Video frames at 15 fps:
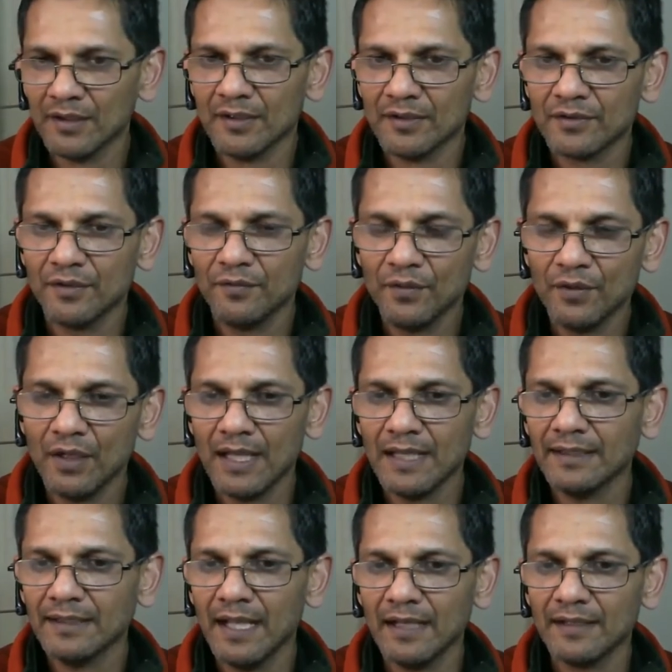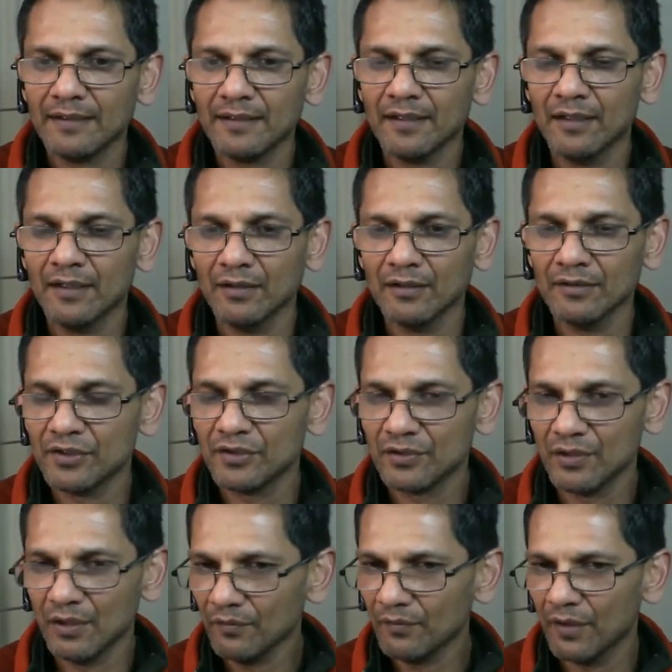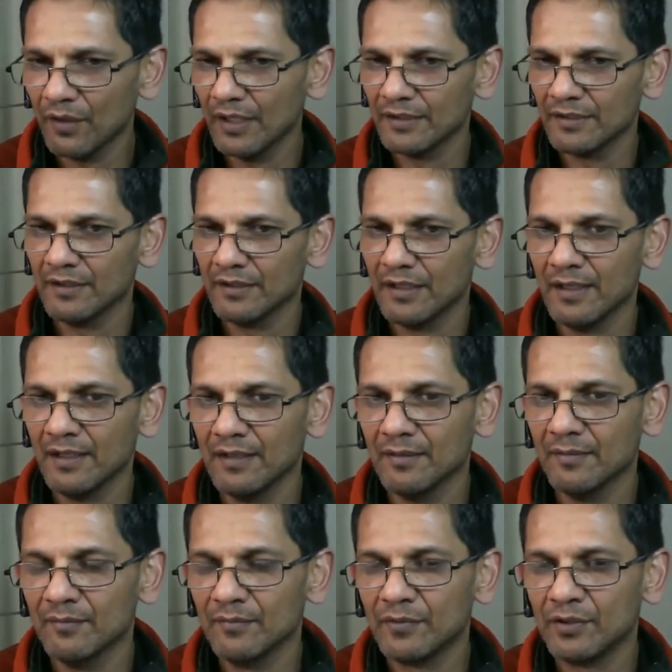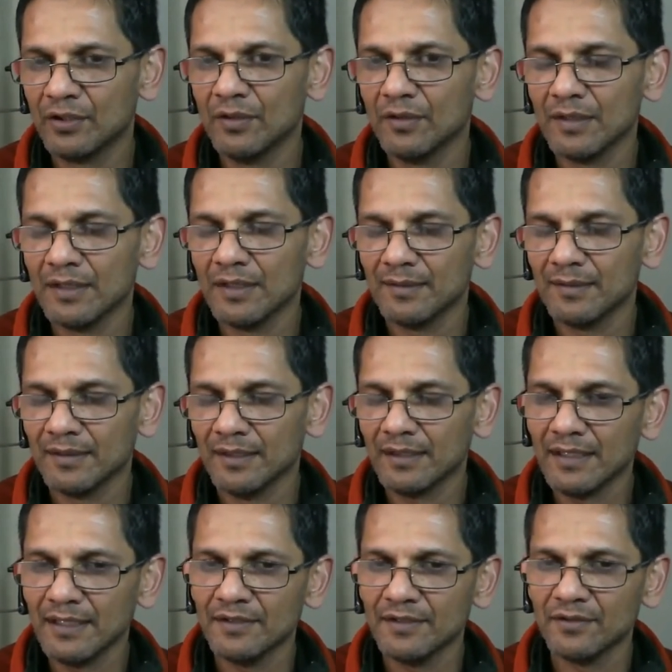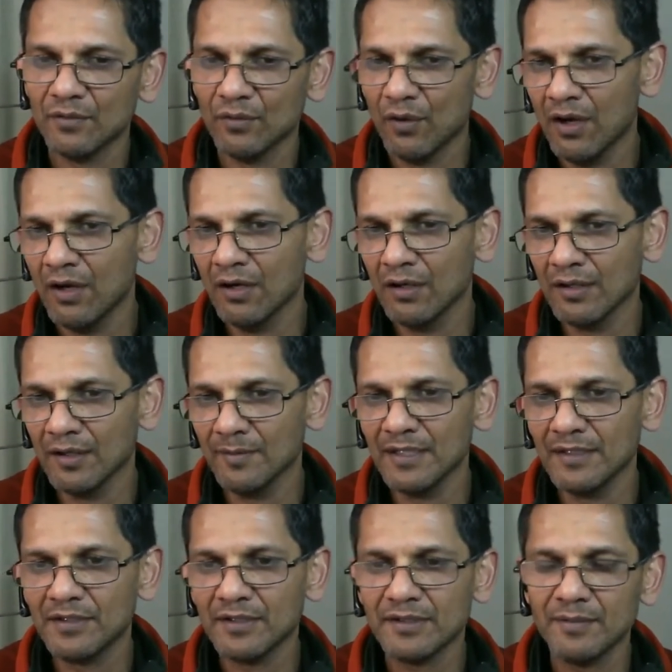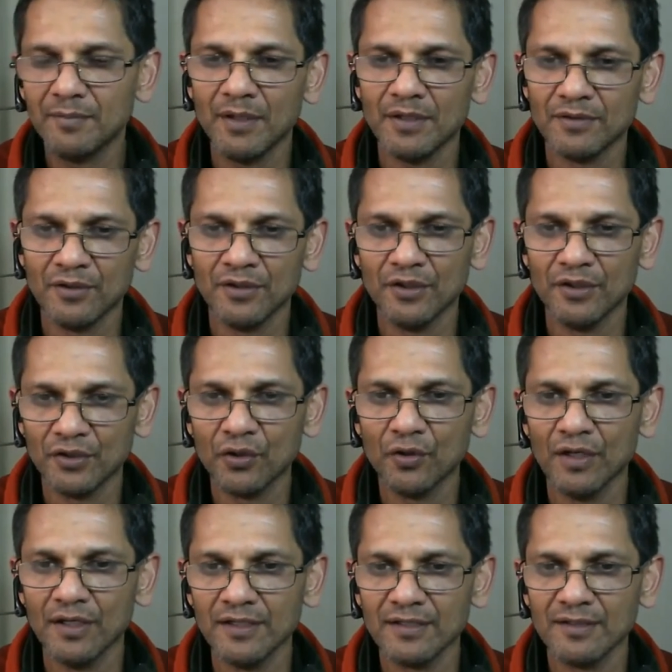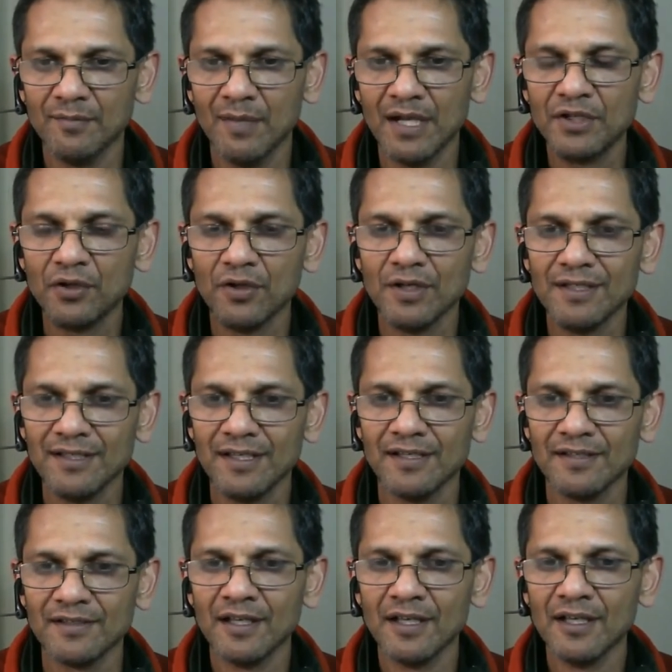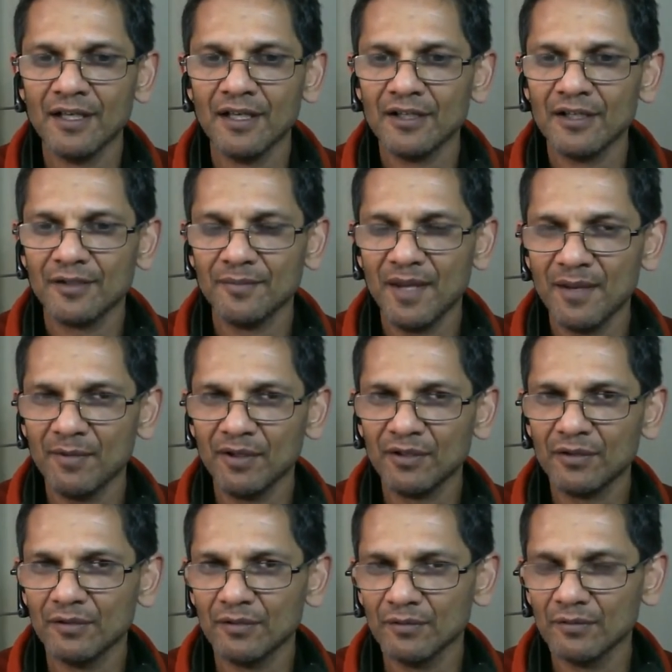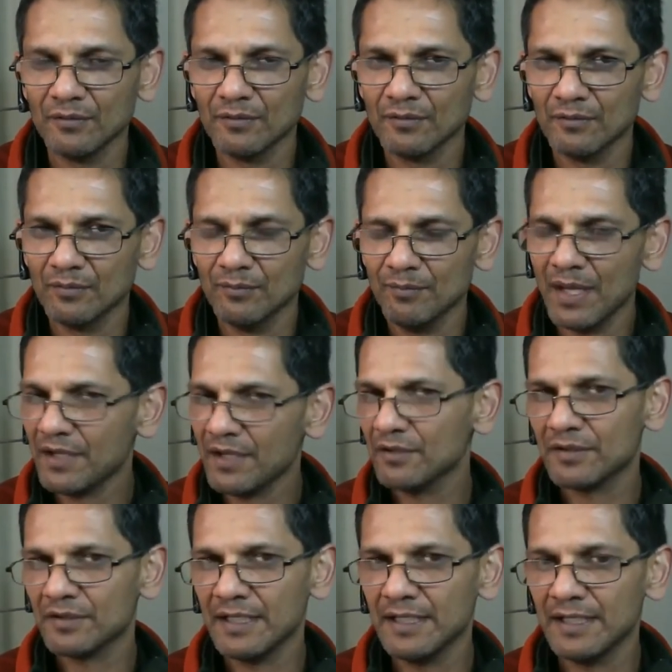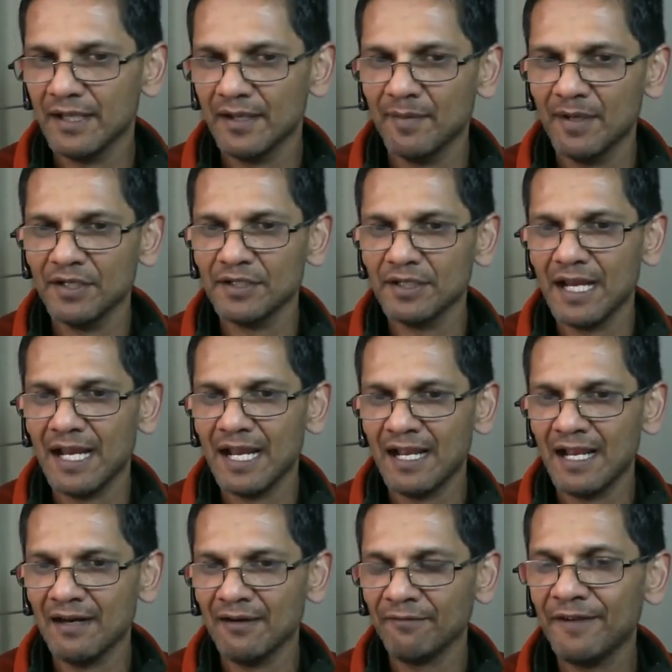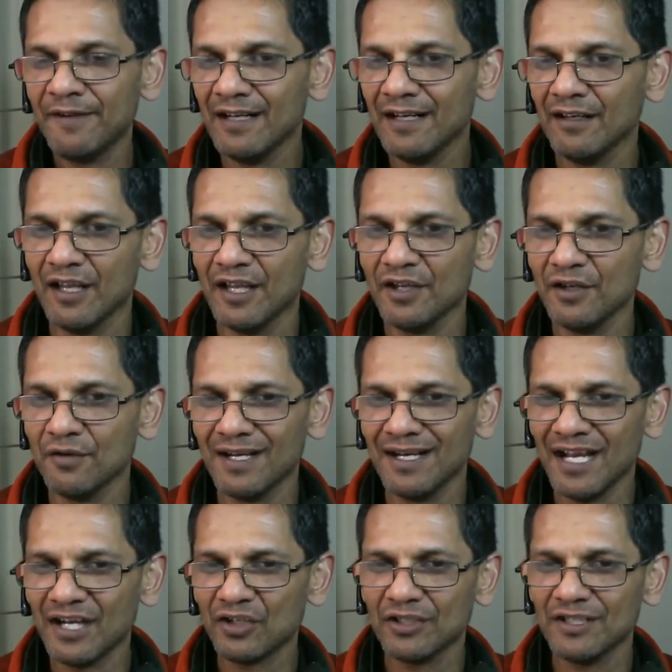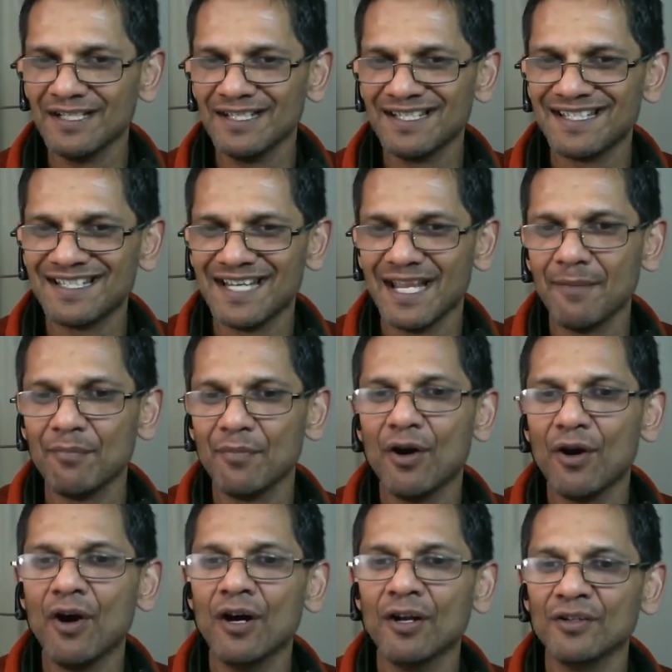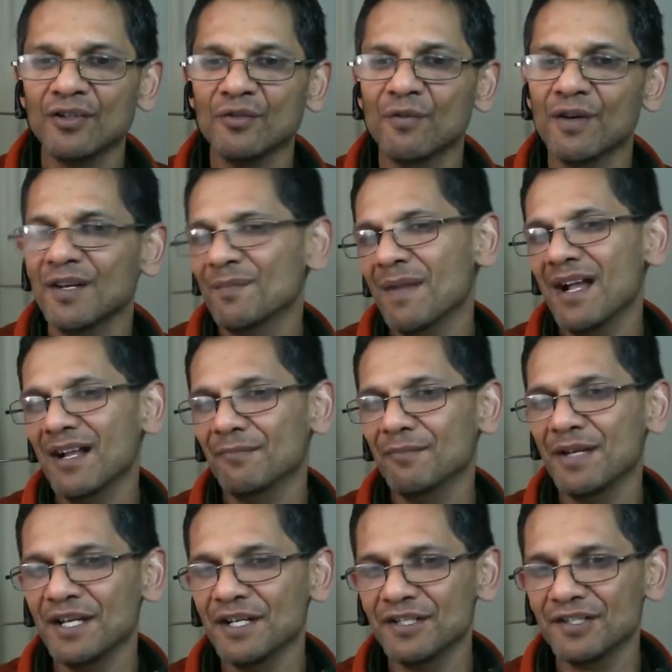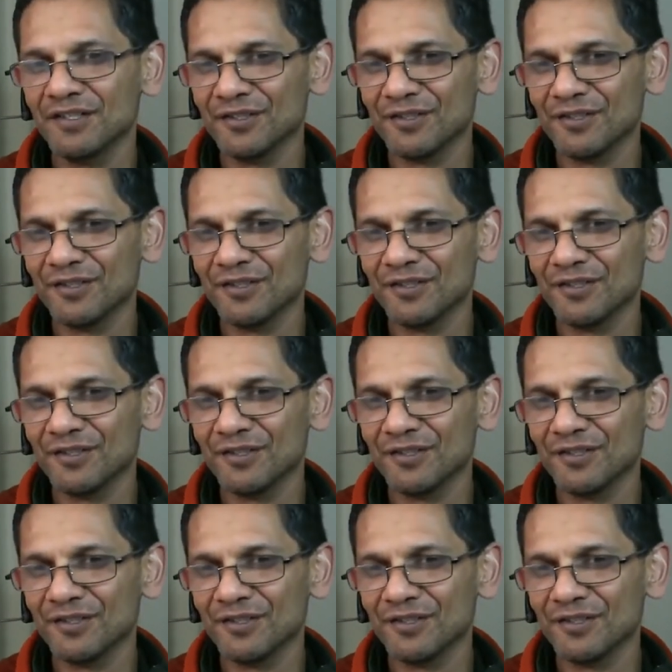So if you like that, just go for it. Nothing is wrong. I mean, it just depends on your choice. My choice is to be able to make you see the image and feel like you can actually step onto 1 Mile Beach.